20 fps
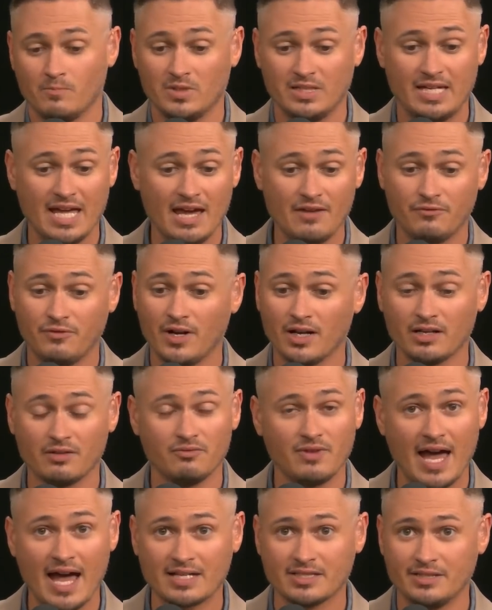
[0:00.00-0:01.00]
Get fucking
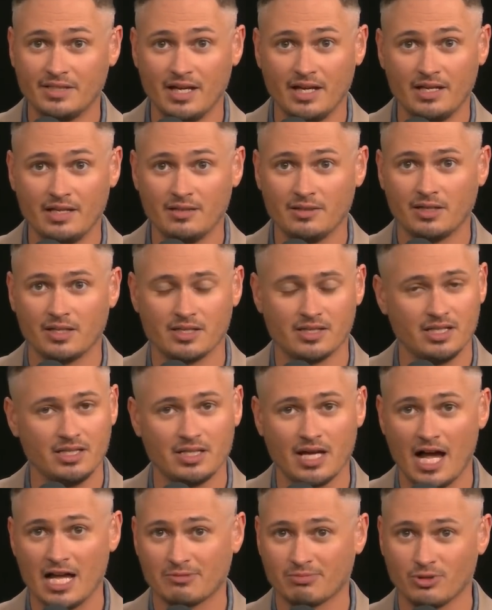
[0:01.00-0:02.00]
vaccinated because these
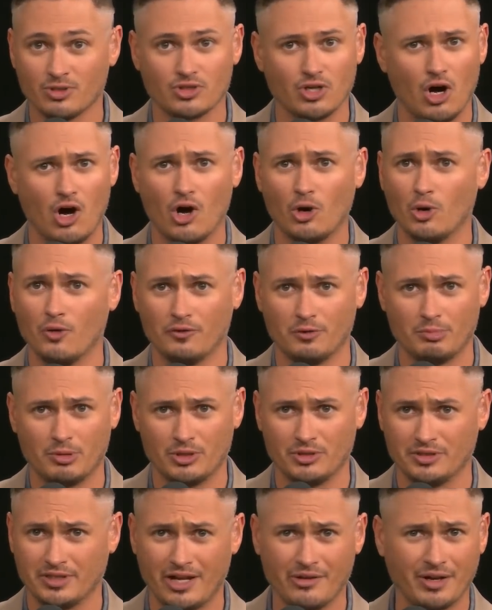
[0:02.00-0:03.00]
hospitals are
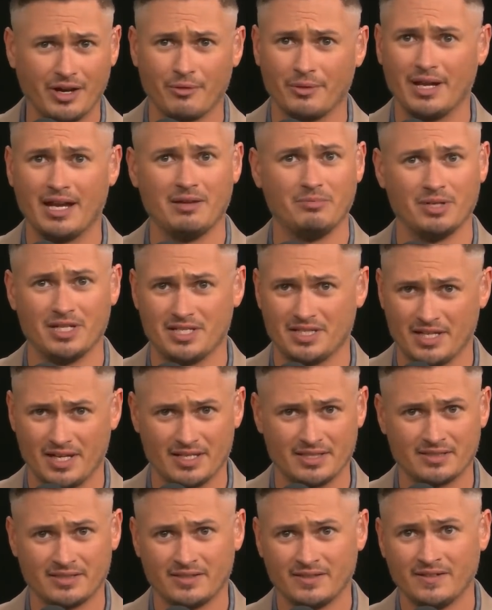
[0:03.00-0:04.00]
overburdened. I don't care what anybody
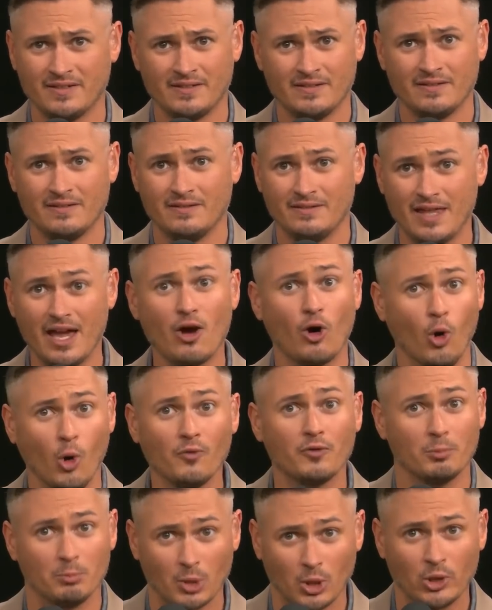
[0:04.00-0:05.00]
says they're
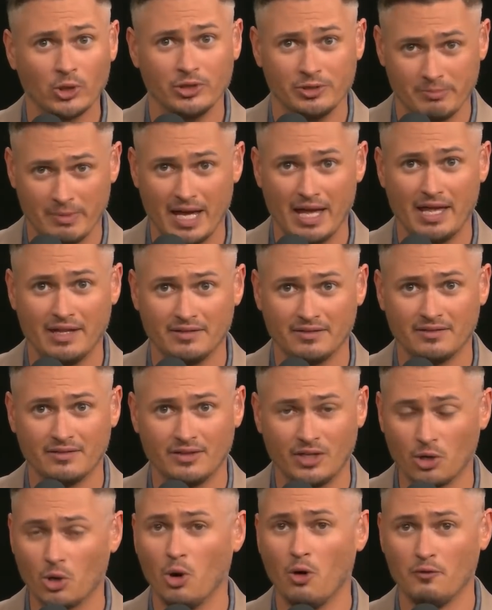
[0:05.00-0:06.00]
overburdened, man.
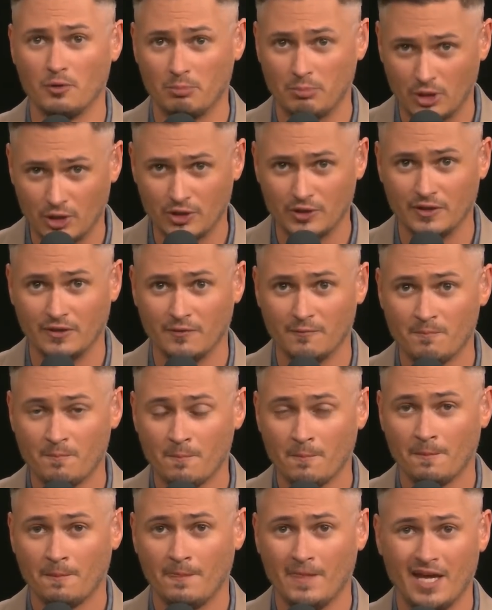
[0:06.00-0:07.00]
They're overburdened.
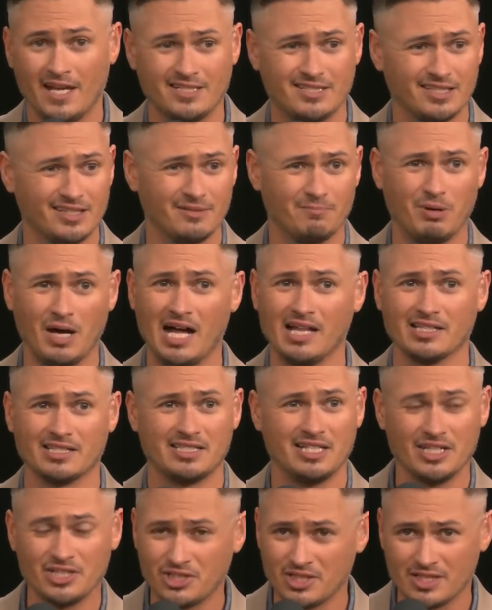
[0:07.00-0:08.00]
And to the
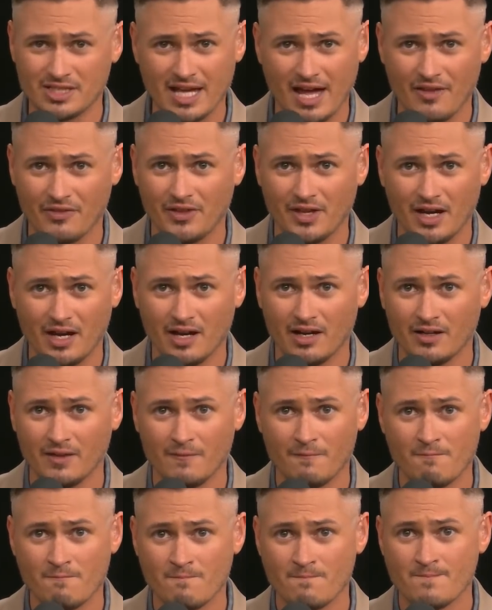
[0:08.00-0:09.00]
politicians out there
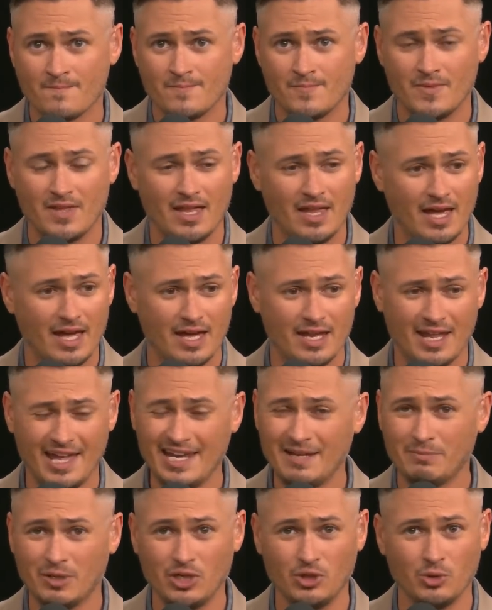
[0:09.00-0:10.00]
and
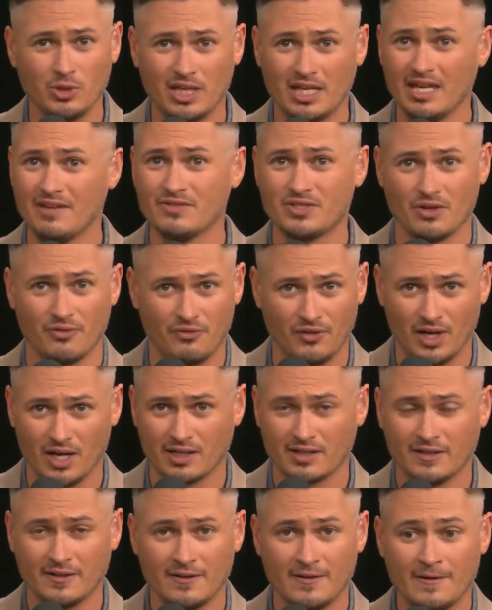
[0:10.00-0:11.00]
anybody who gives a
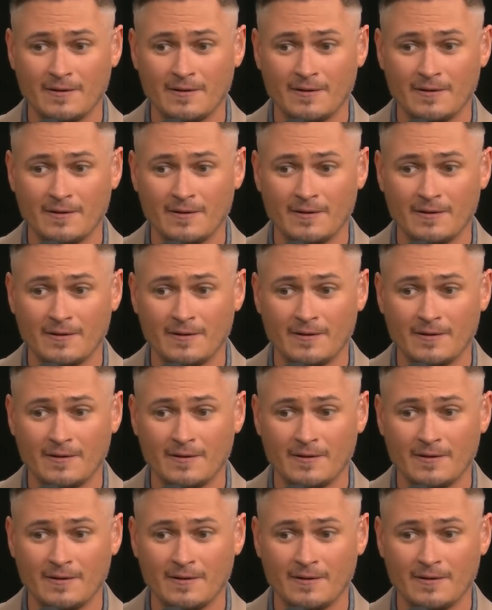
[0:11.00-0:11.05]
fuck,